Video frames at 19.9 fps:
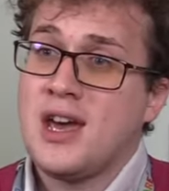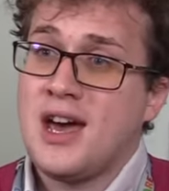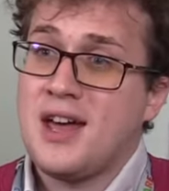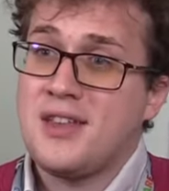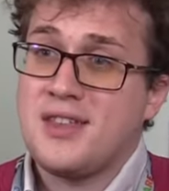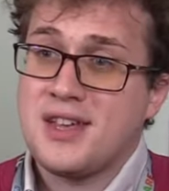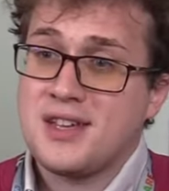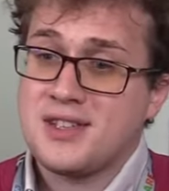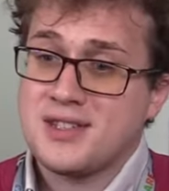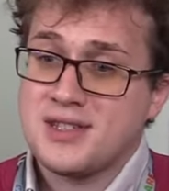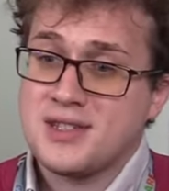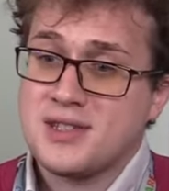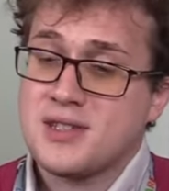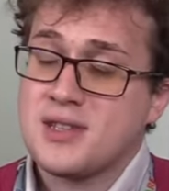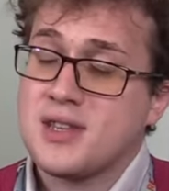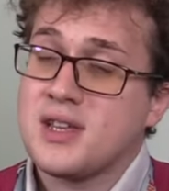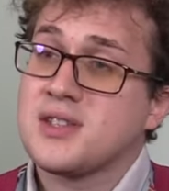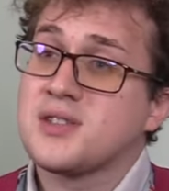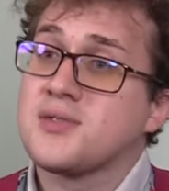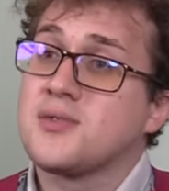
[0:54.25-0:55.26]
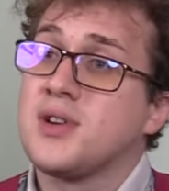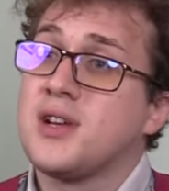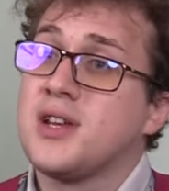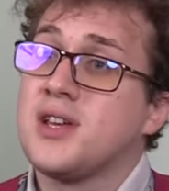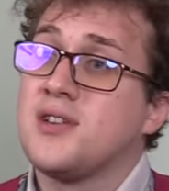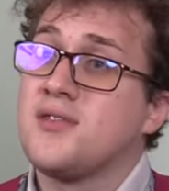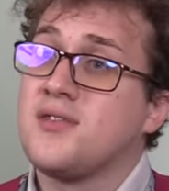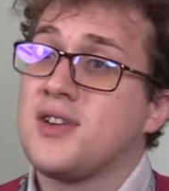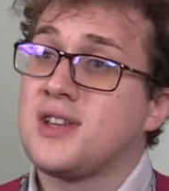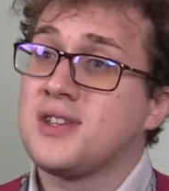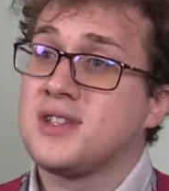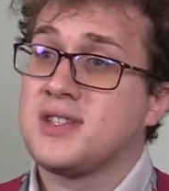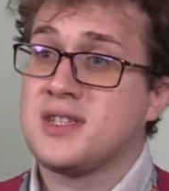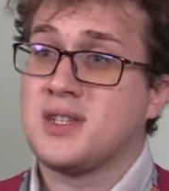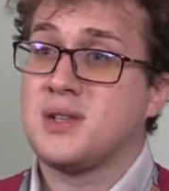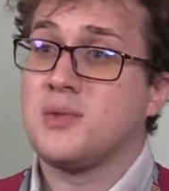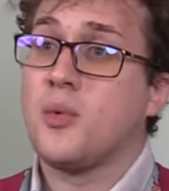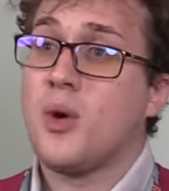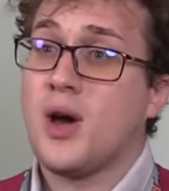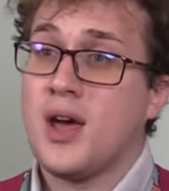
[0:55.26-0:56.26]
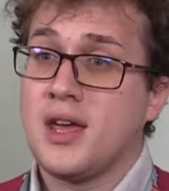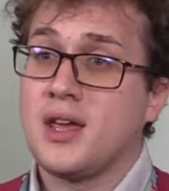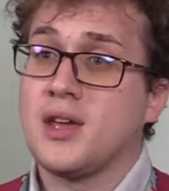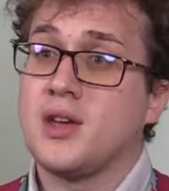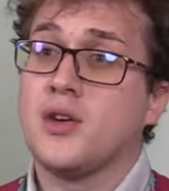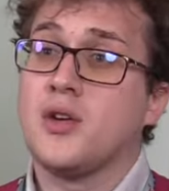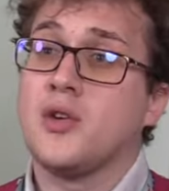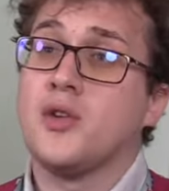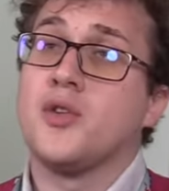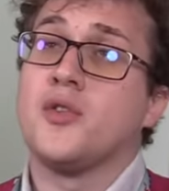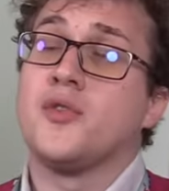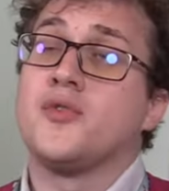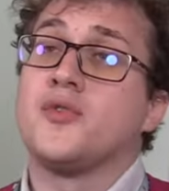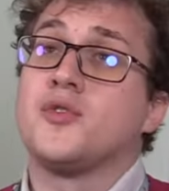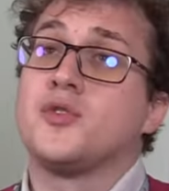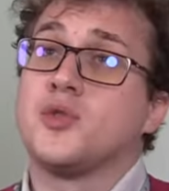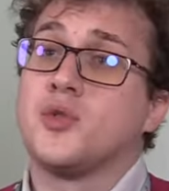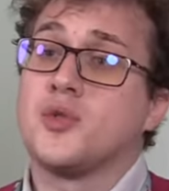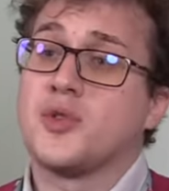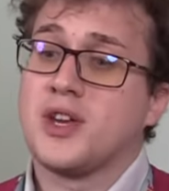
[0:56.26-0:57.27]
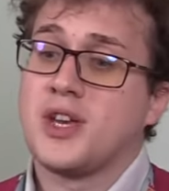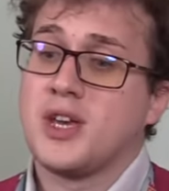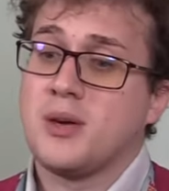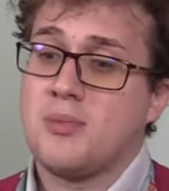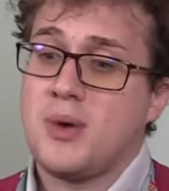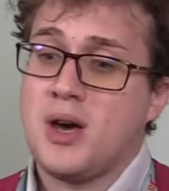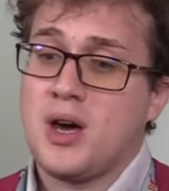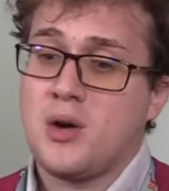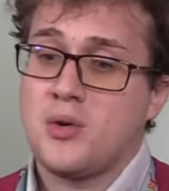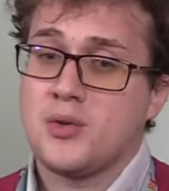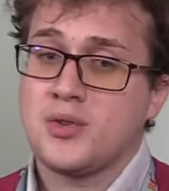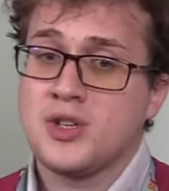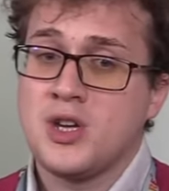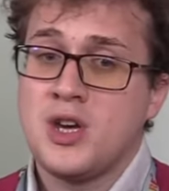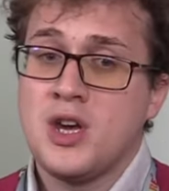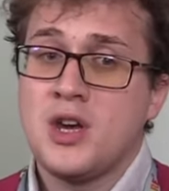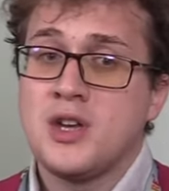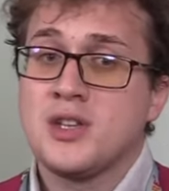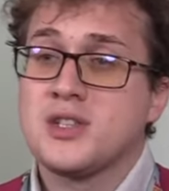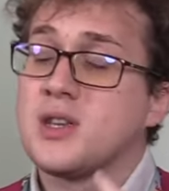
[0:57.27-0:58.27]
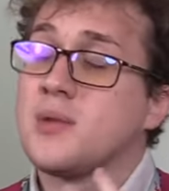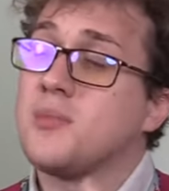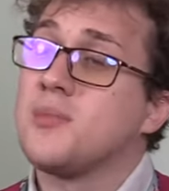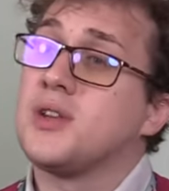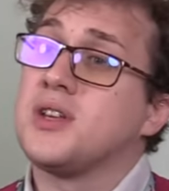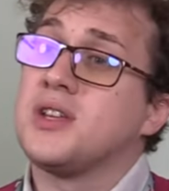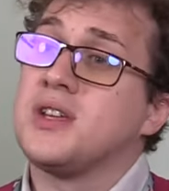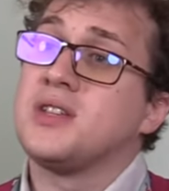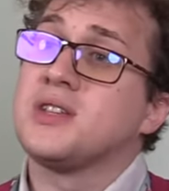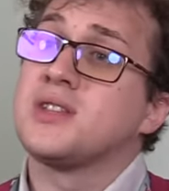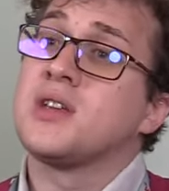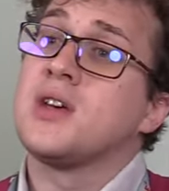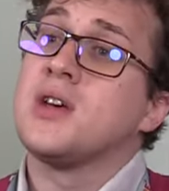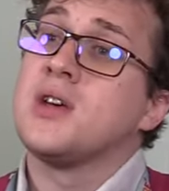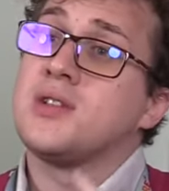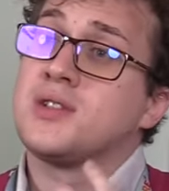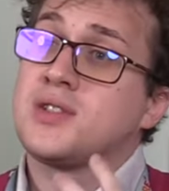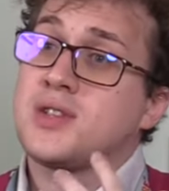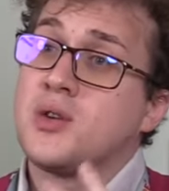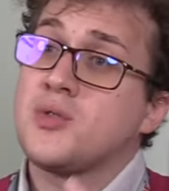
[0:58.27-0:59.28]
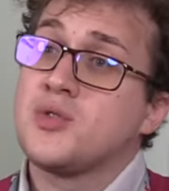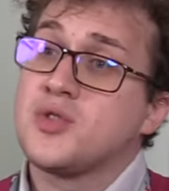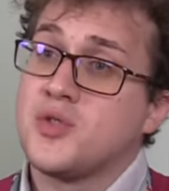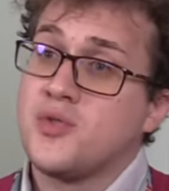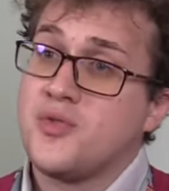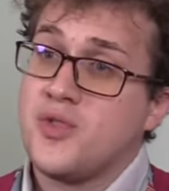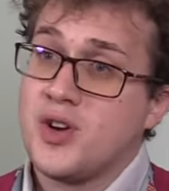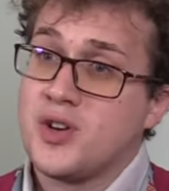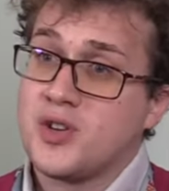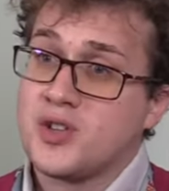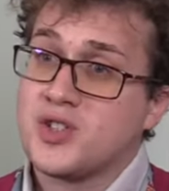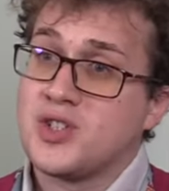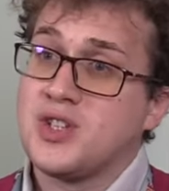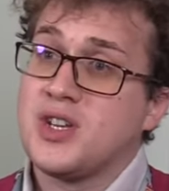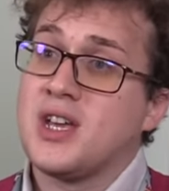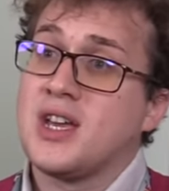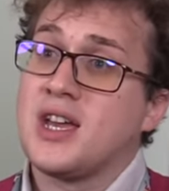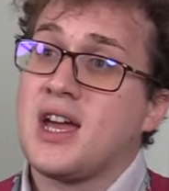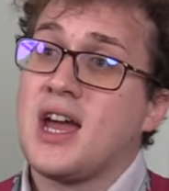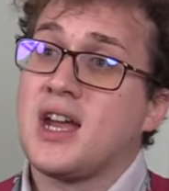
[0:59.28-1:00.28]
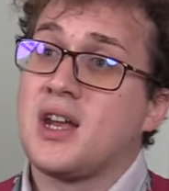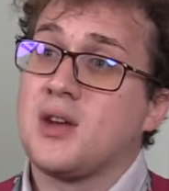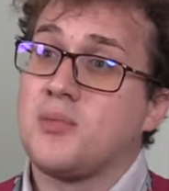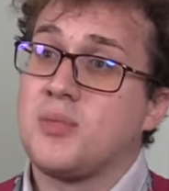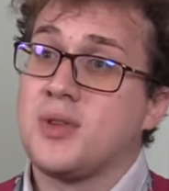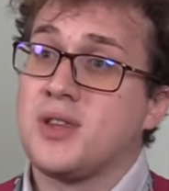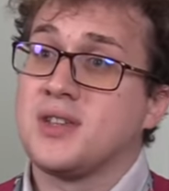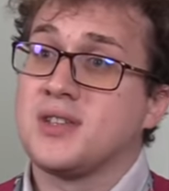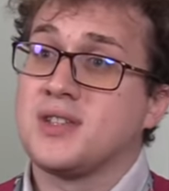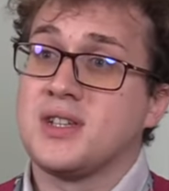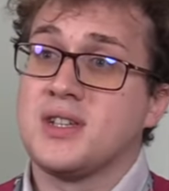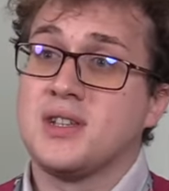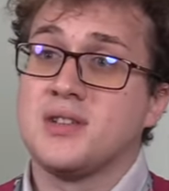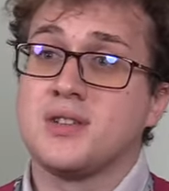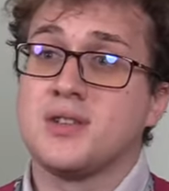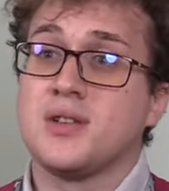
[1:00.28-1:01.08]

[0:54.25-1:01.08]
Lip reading: And that's really a fancy way of talking about somebody's social functioning and ability